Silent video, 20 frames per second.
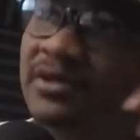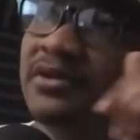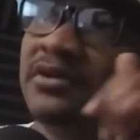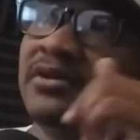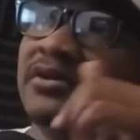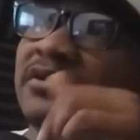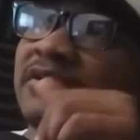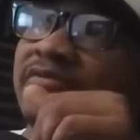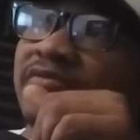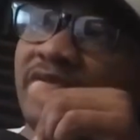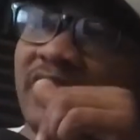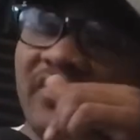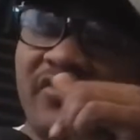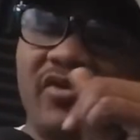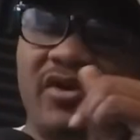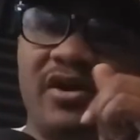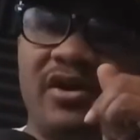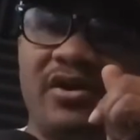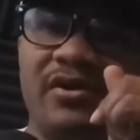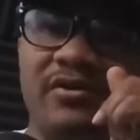if you ever
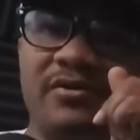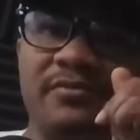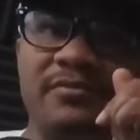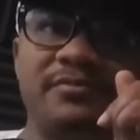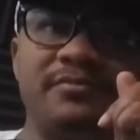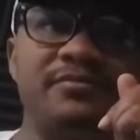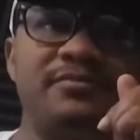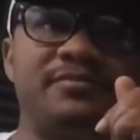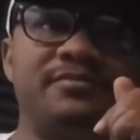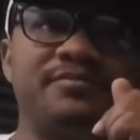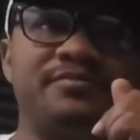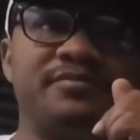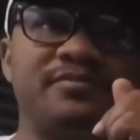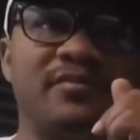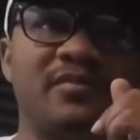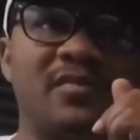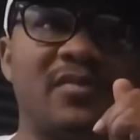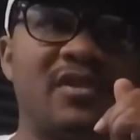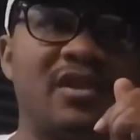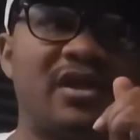go,
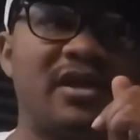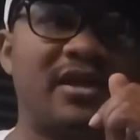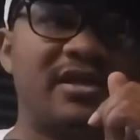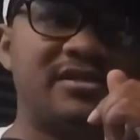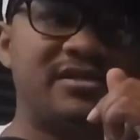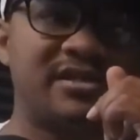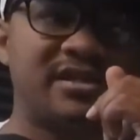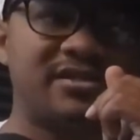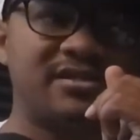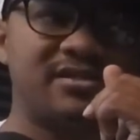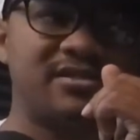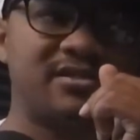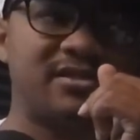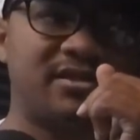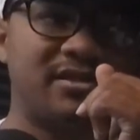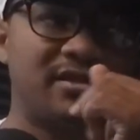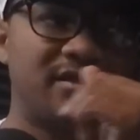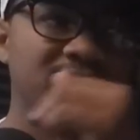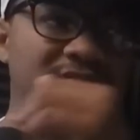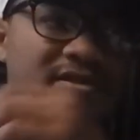I guess that's the